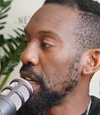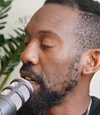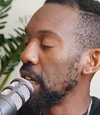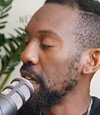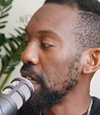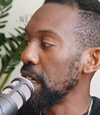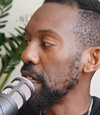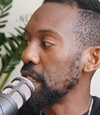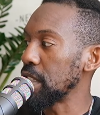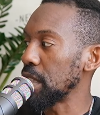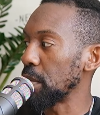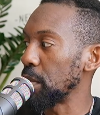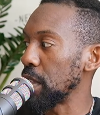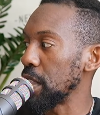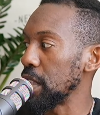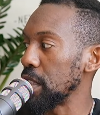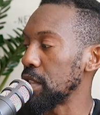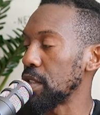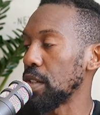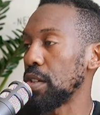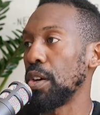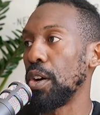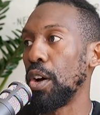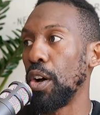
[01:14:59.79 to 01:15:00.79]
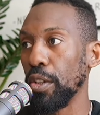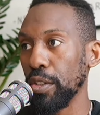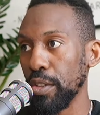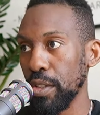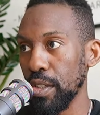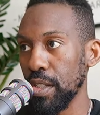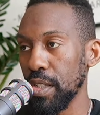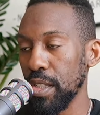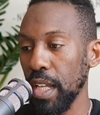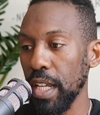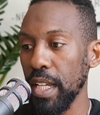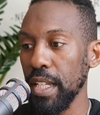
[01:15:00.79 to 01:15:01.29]
in some of these altered
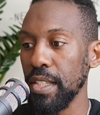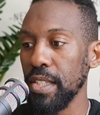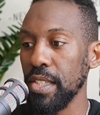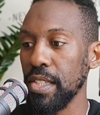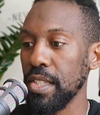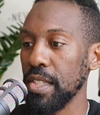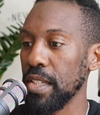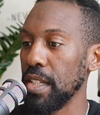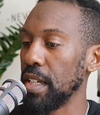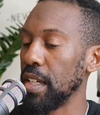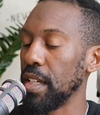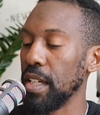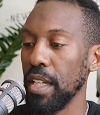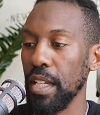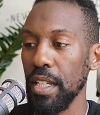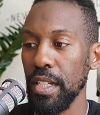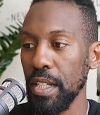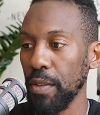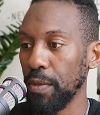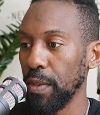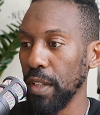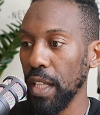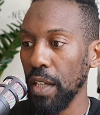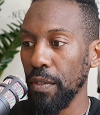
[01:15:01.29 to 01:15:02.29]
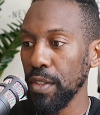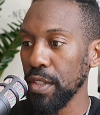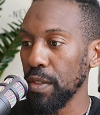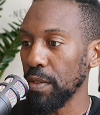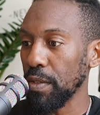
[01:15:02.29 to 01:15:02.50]
states and different levels of